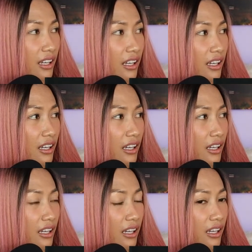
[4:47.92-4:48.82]

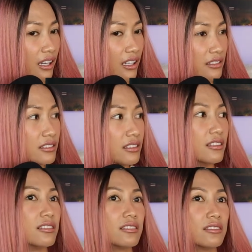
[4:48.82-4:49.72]

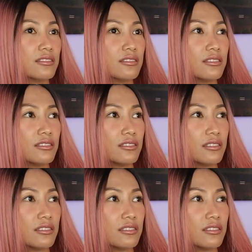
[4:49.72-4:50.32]
(silent)